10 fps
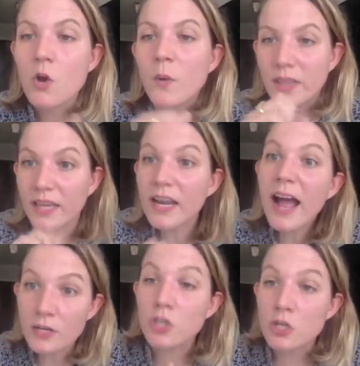Right? Like it
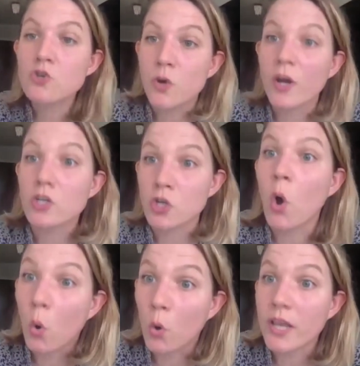actually triggers a
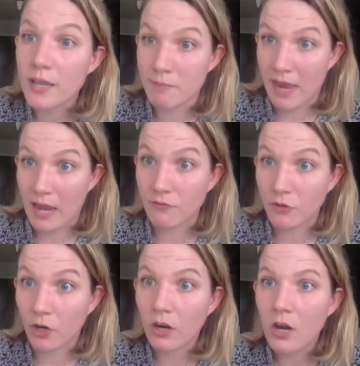hoarding
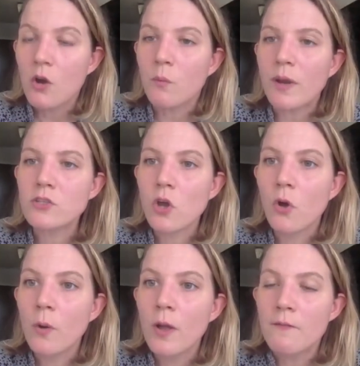behavior, right?
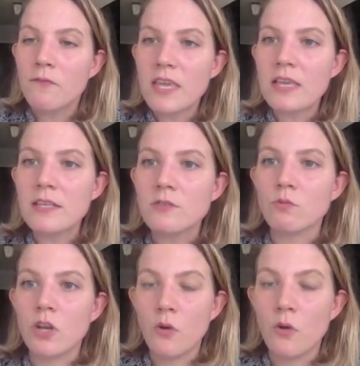So these,
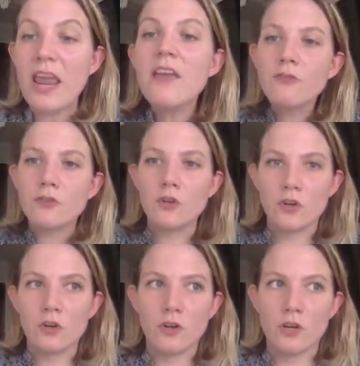you know, if
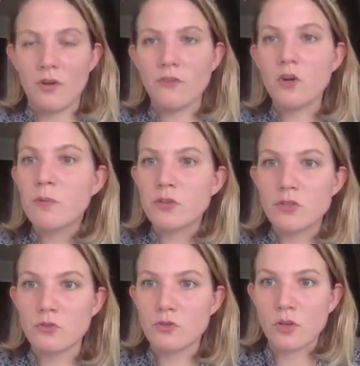you're, you know, if you're a
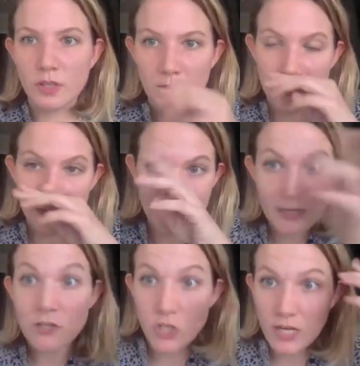person who's struggling with like
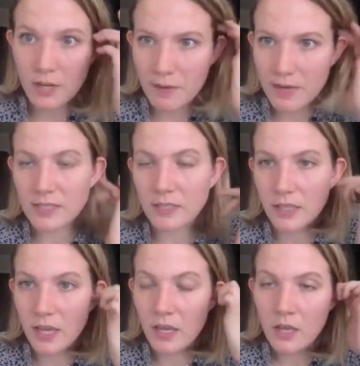binge eating,
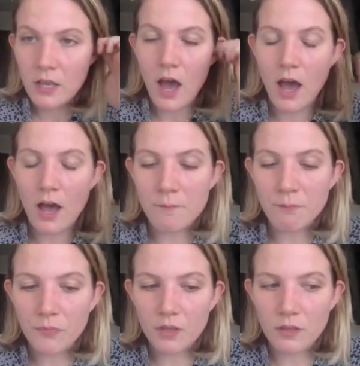basically, um,